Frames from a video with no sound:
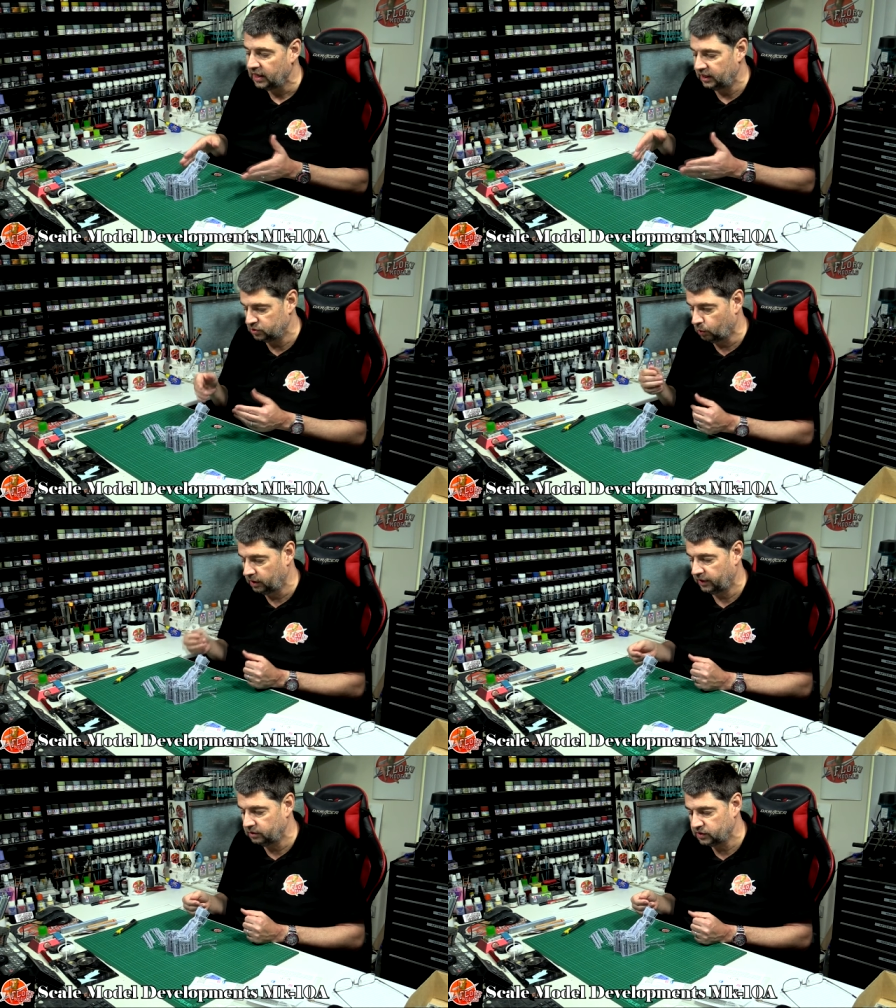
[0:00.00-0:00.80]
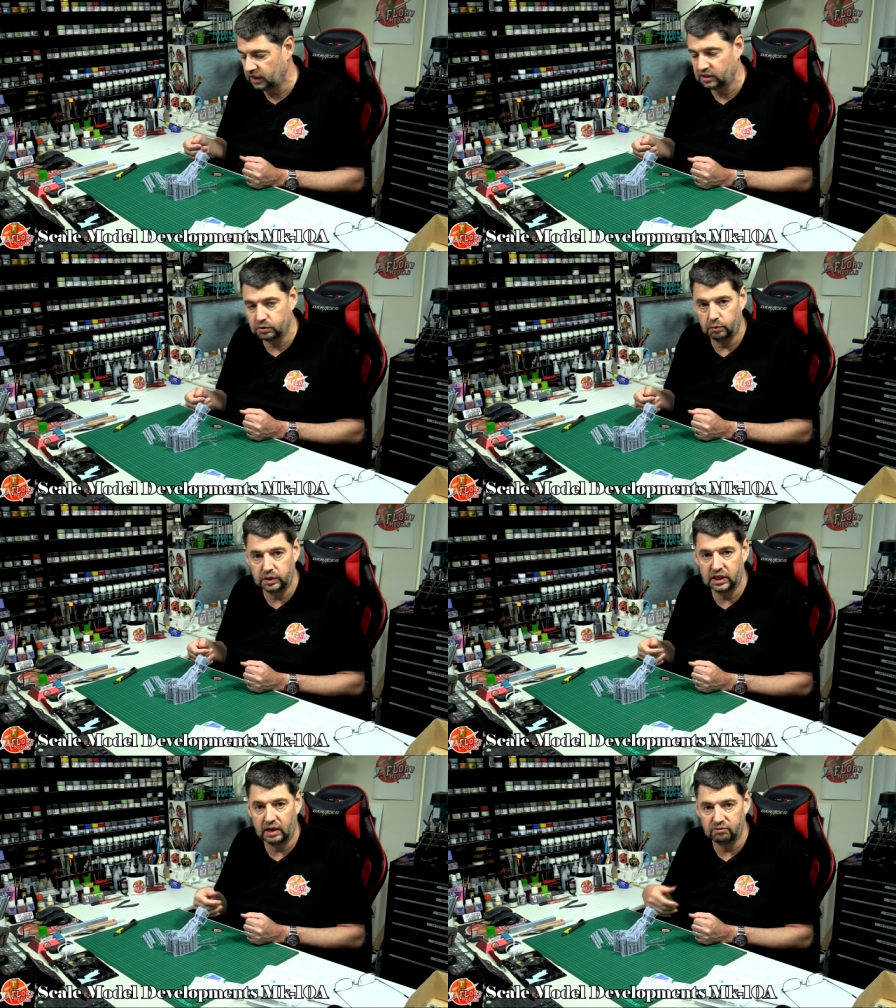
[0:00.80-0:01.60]
it's one of those things that we
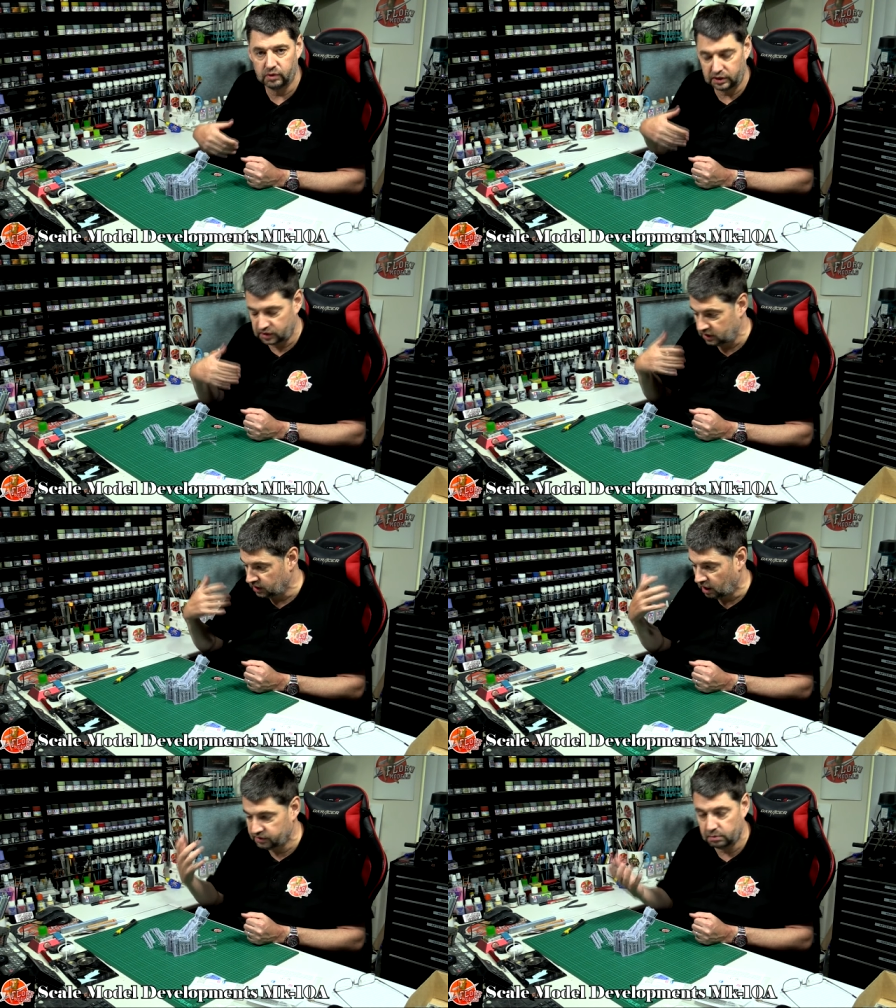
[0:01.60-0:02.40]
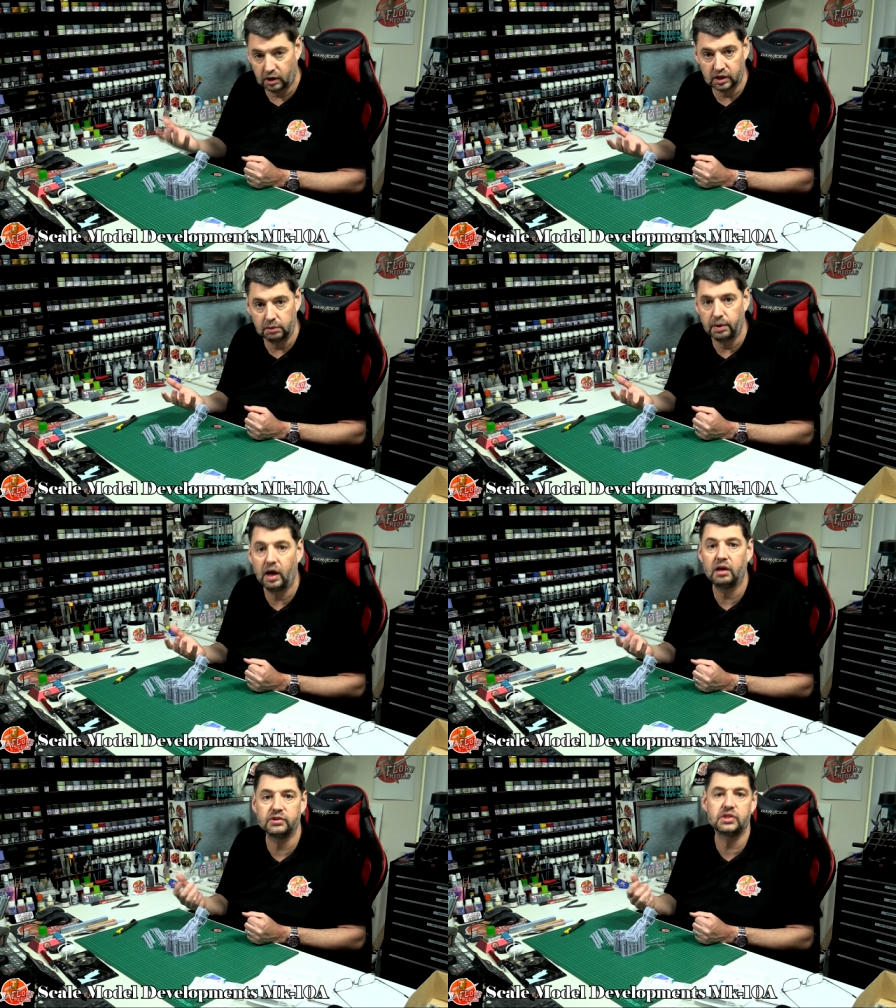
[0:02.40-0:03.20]
can get resin and aftermarket
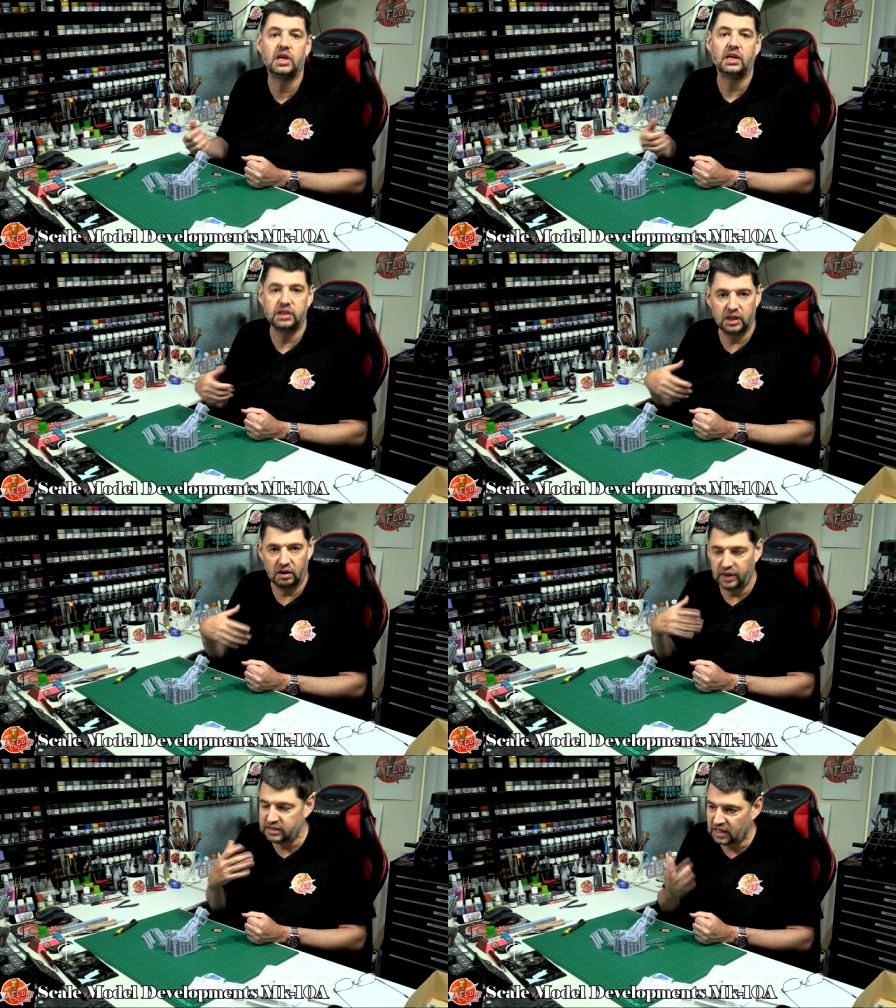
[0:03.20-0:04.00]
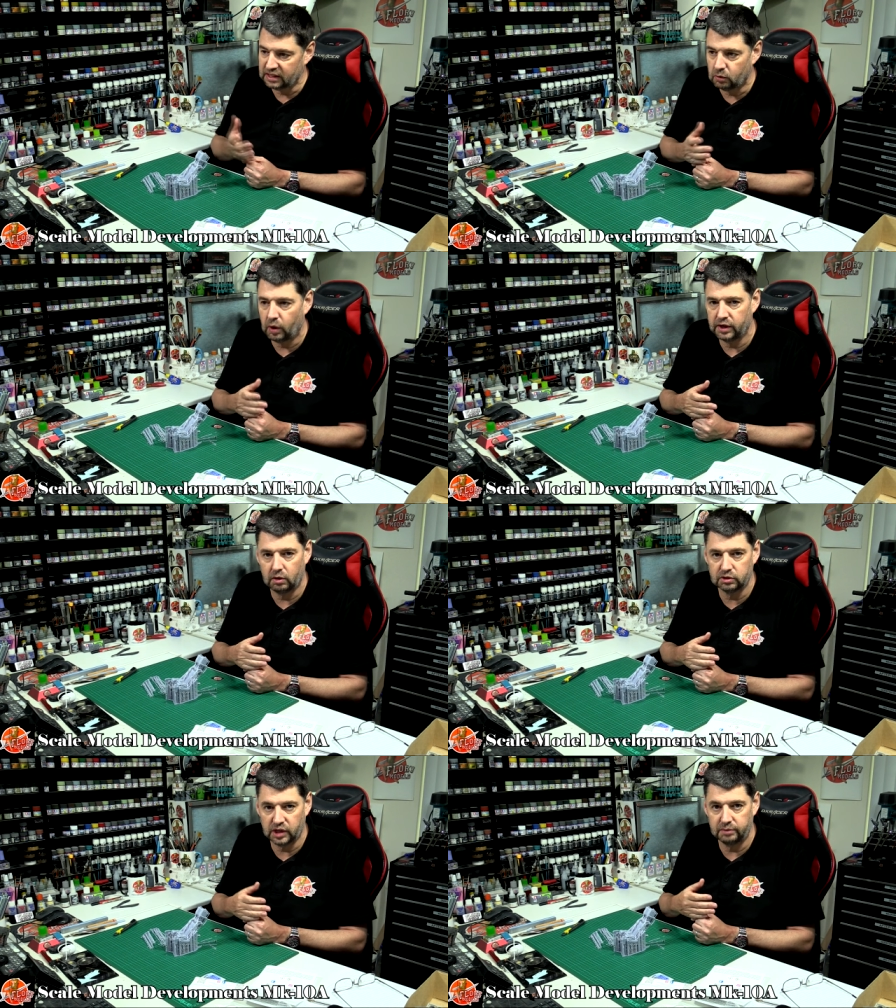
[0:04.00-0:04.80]
parts, you know, they take quite a
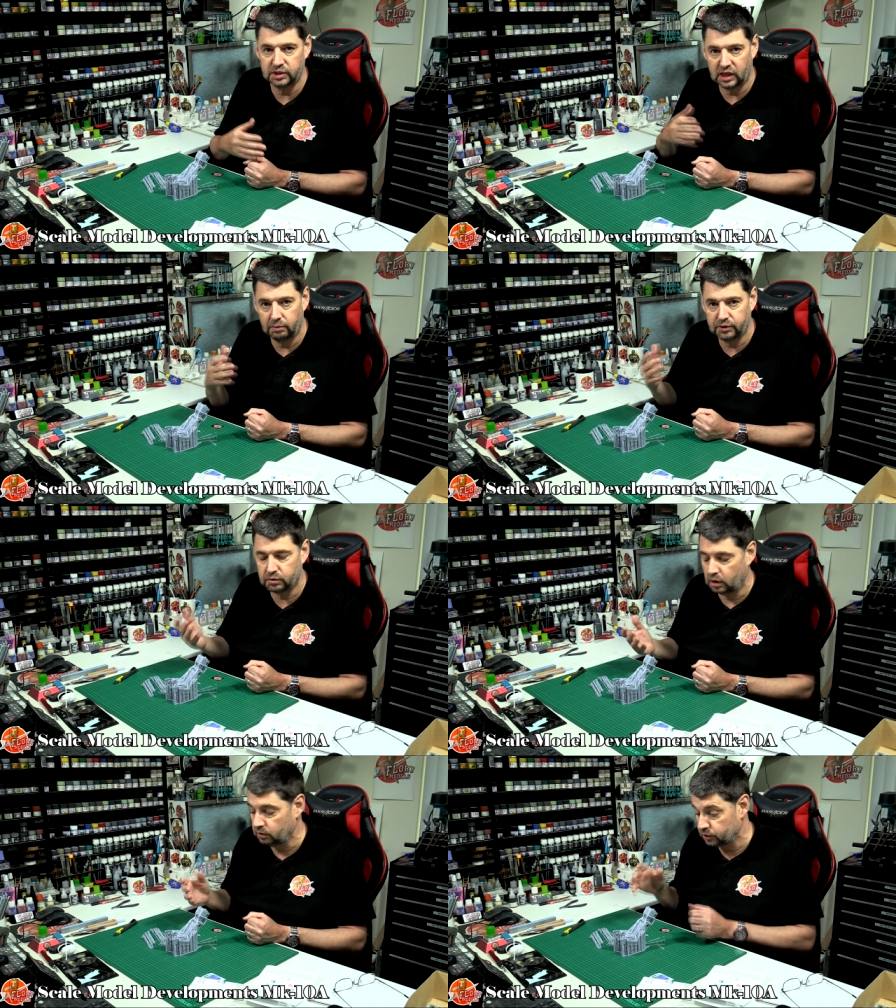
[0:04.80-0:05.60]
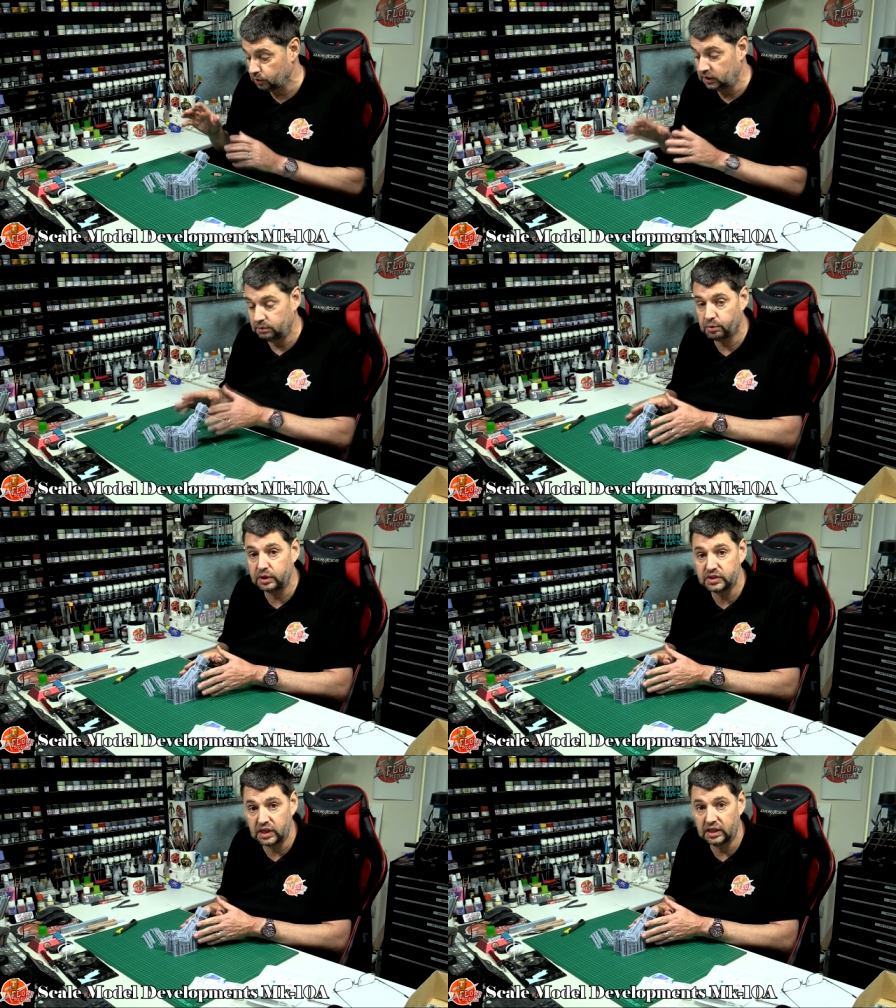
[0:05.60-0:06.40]
long time to come through. 3D
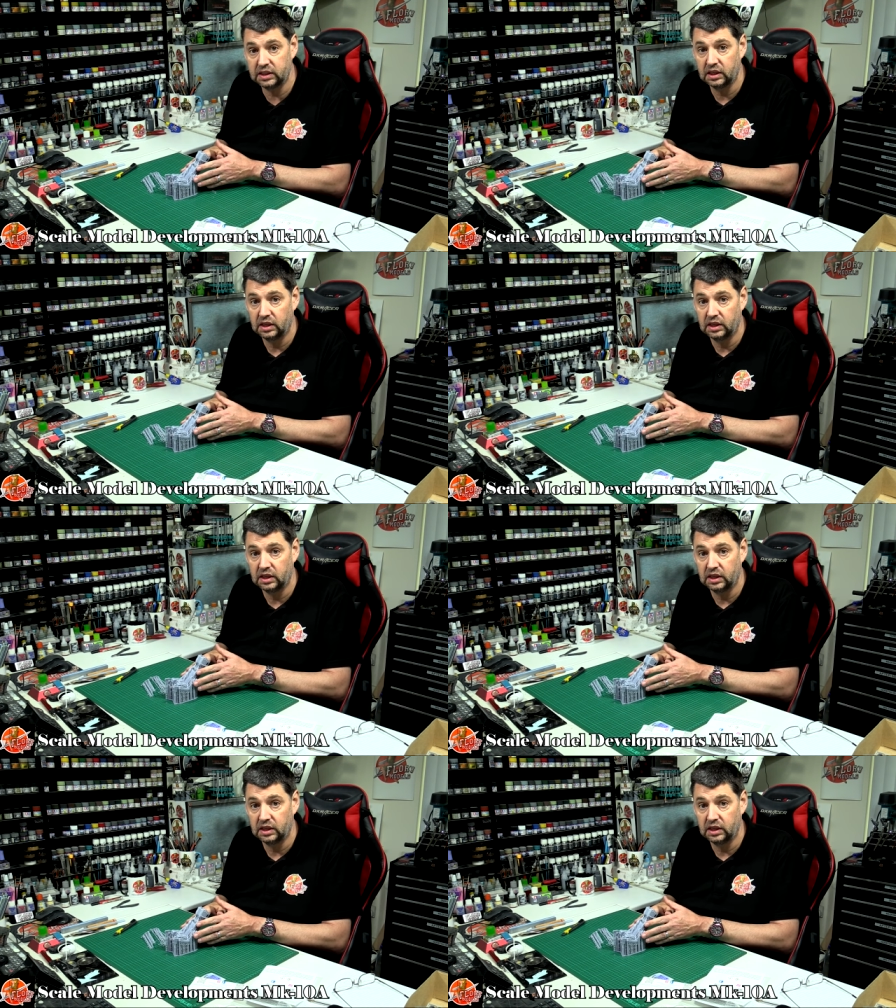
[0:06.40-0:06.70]
printed,